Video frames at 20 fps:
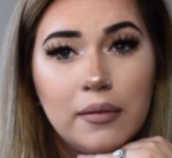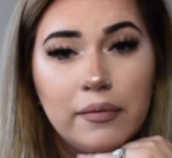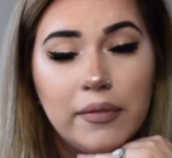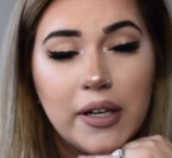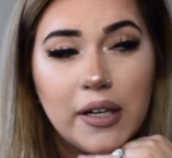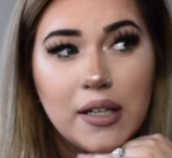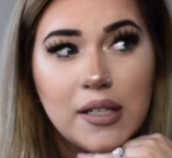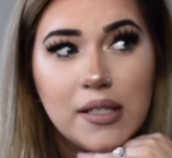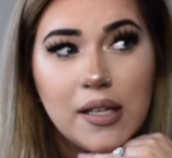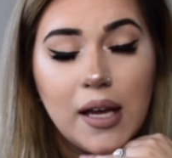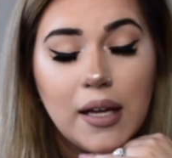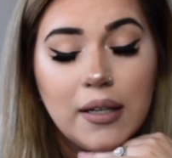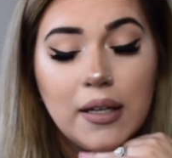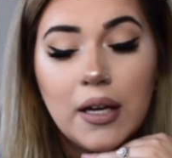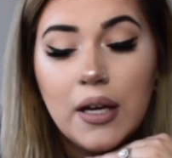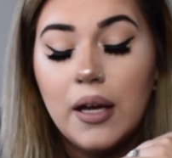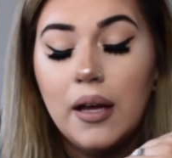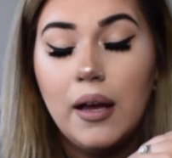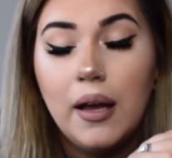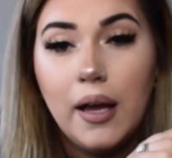Very sad.
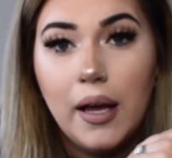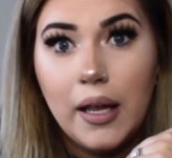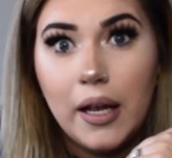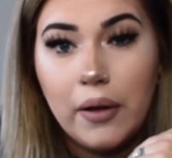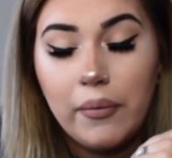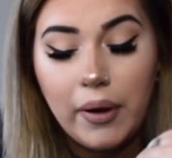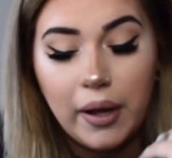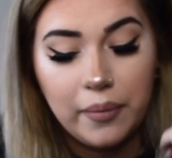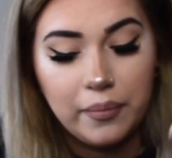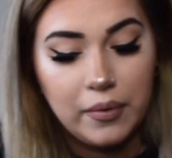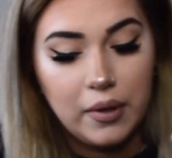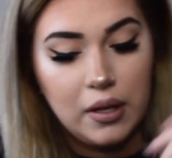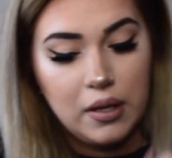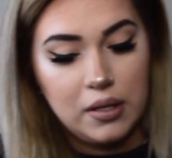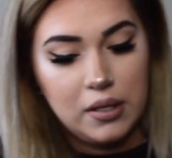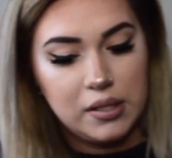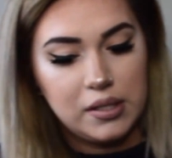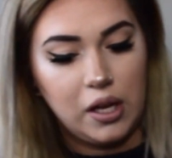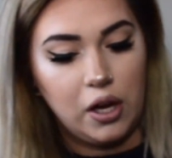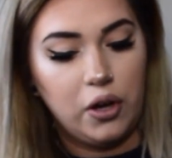Anyway,
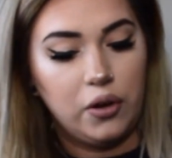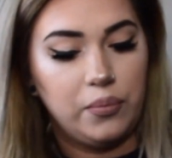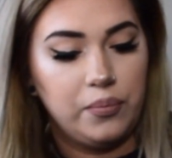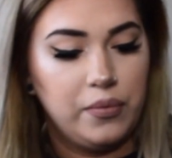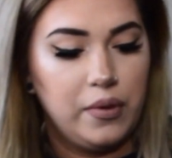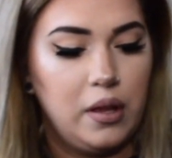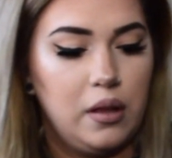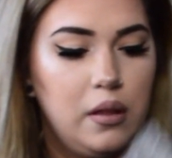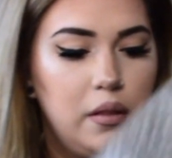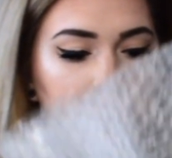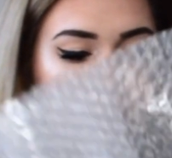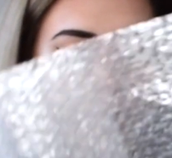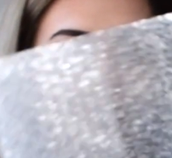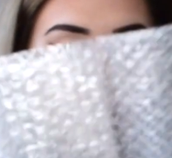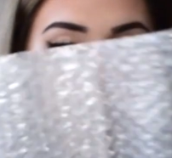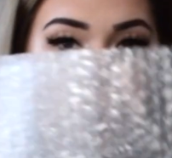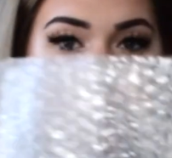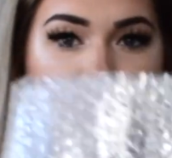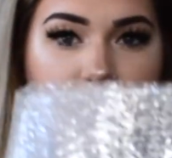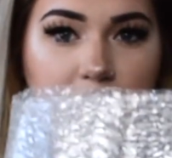so
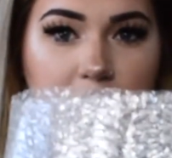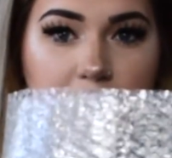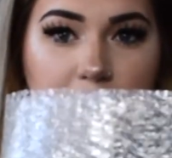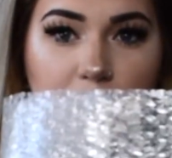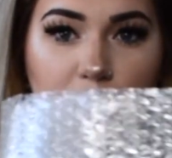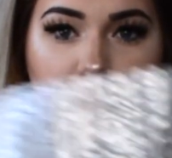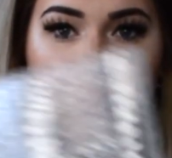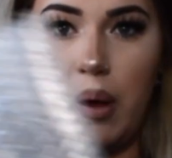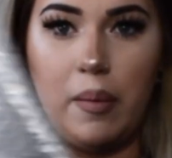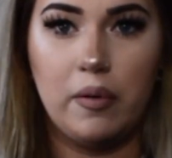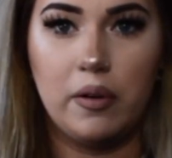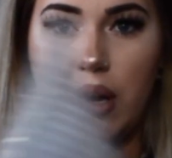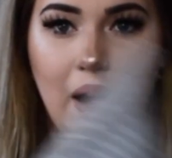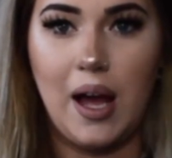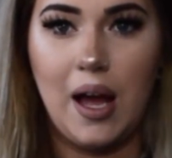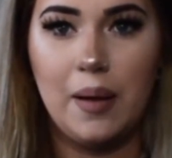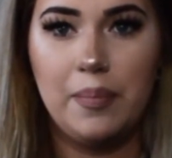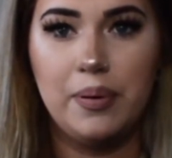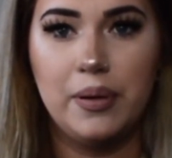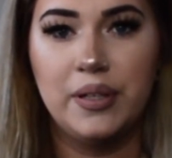comes in this cute bubble
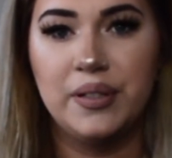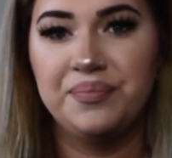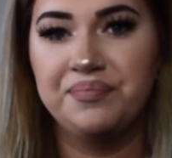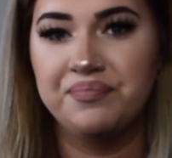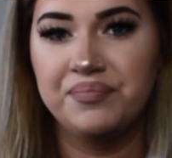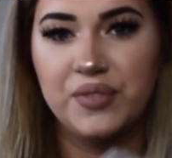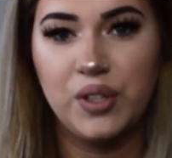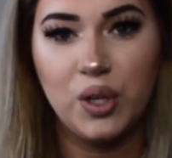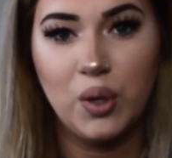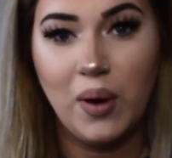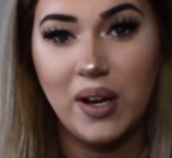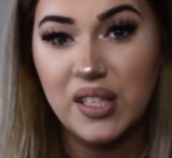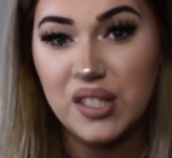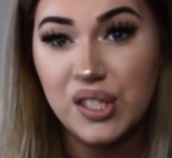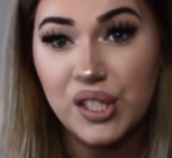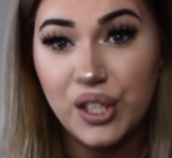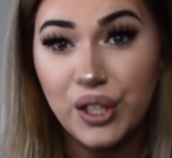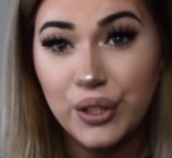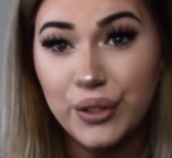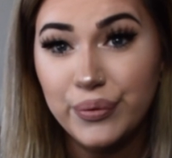wrap. Don't know why it's
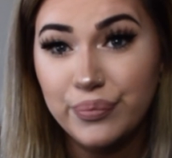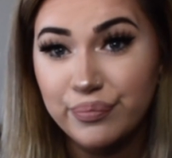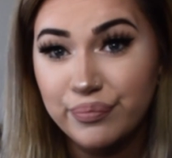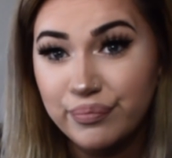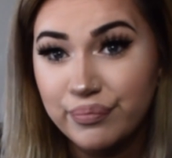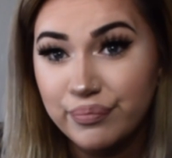cute.